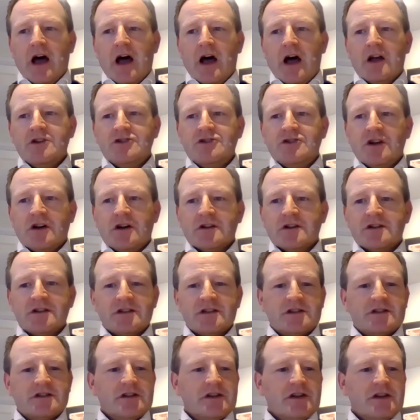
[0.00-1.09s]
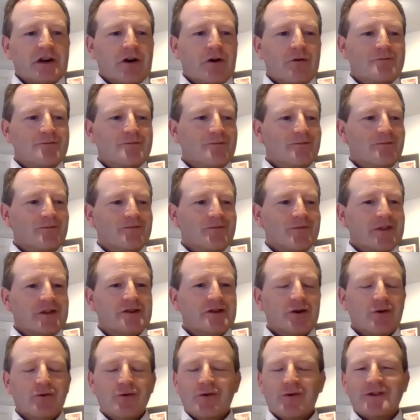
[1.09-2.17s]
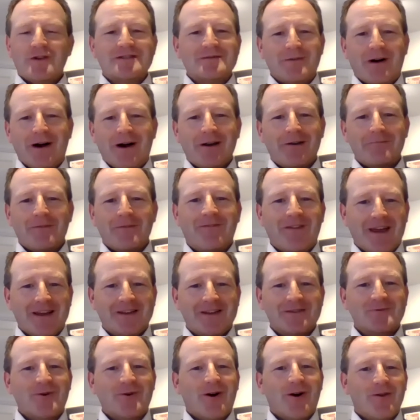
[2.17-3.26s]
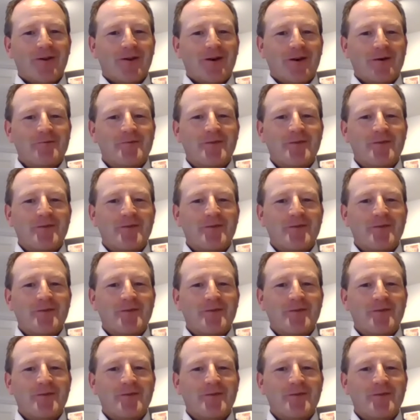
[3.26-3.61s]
and just, do it with a smile on my face rather than a